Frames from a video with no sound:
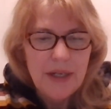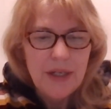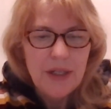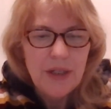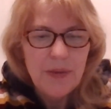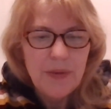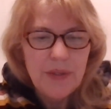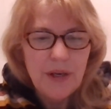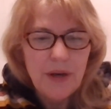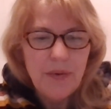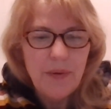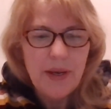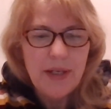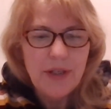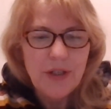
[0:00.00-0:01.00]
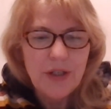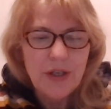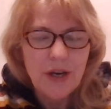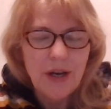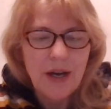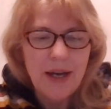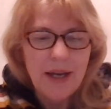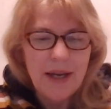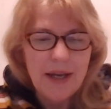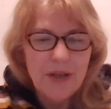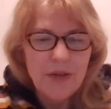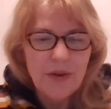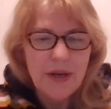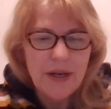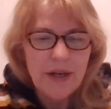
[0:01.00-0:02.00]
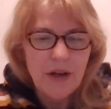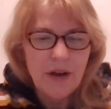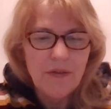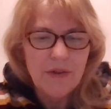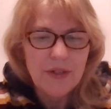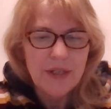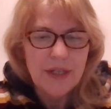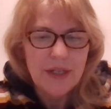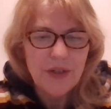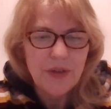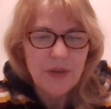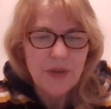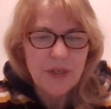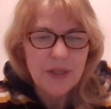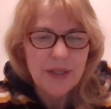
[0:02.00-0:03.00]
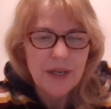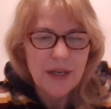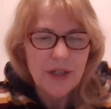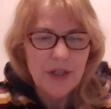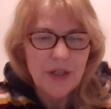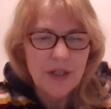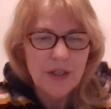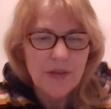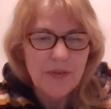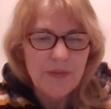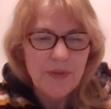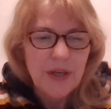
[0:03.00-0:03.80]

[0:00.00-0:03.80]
She was always shy and dreaded conversation or discussion.